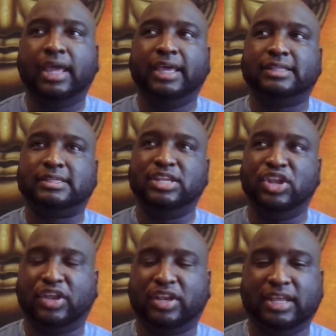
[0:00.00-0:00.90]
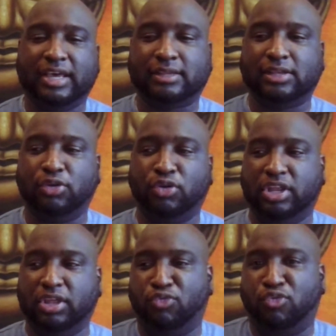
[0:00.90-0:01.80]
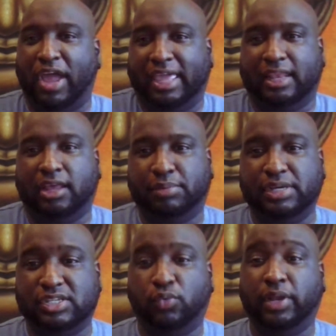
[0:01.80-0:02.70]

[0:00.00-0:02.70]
it's not that the regular person